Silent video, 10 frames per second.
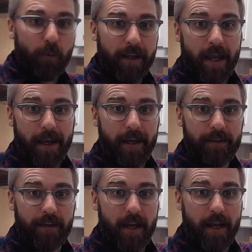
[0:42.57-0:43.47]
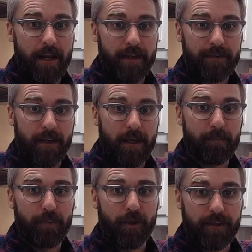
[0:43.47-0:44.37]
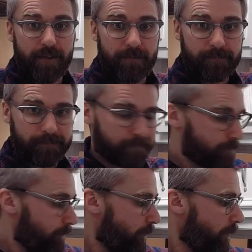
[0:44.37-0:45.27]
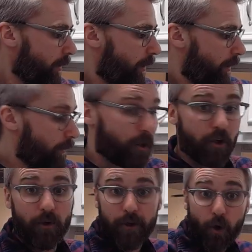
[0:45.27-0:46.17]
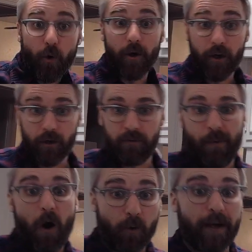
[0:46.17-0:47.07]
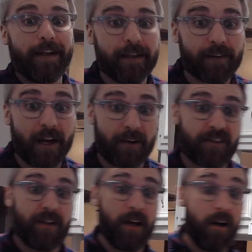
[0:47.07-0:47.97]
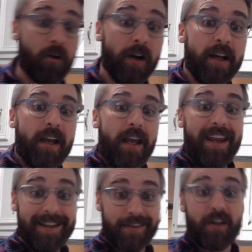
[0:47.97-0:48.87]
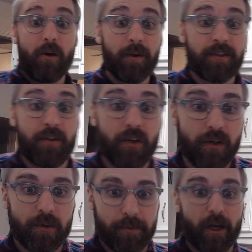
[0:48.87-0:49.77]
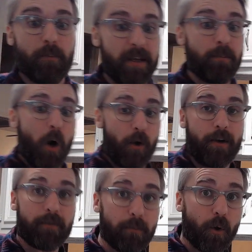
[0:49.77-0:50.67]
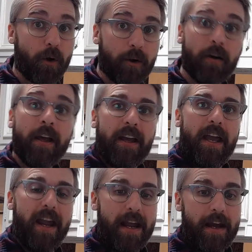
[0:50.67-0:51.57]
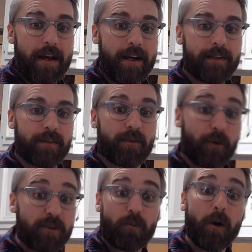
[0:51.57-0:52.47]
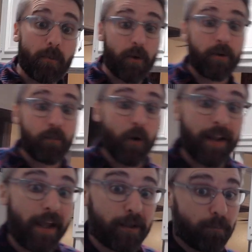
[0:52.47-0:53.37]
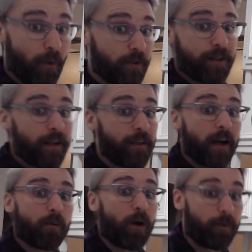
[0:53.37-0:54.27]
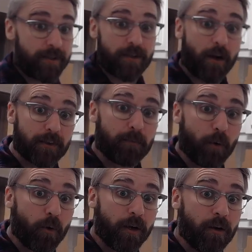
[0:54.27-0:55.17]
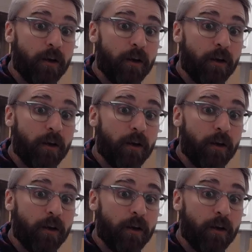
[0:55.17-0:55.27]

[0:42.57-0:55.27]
ahead and put the cooling coil already in there, so it's going to, be part of the boil. And the reason why we went ahead and put it in there while we start the boil